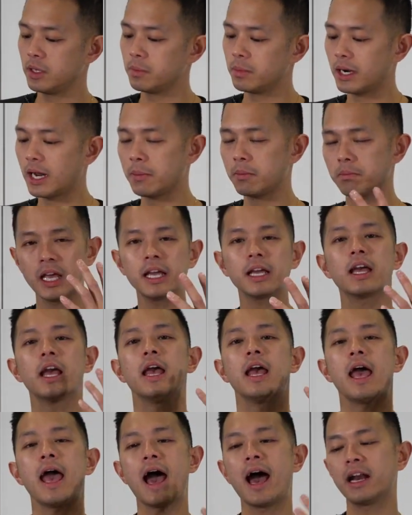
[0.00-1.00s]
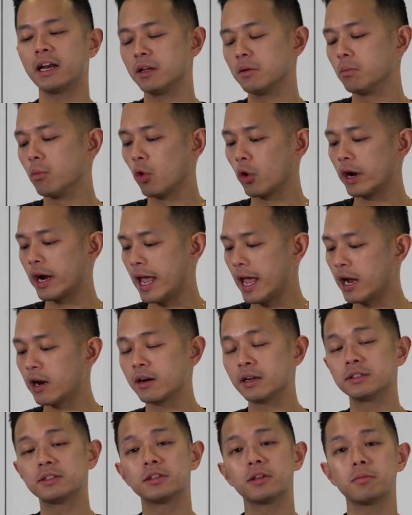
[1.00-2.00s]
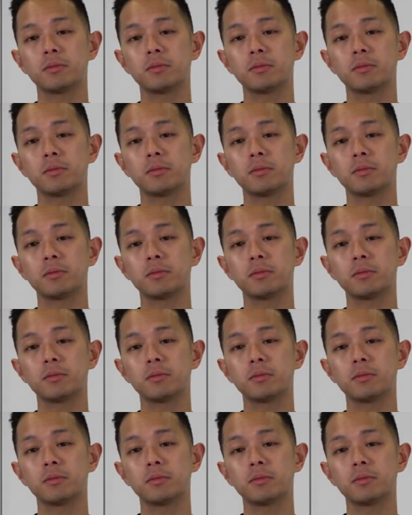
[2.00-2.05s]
but I think adding more air into the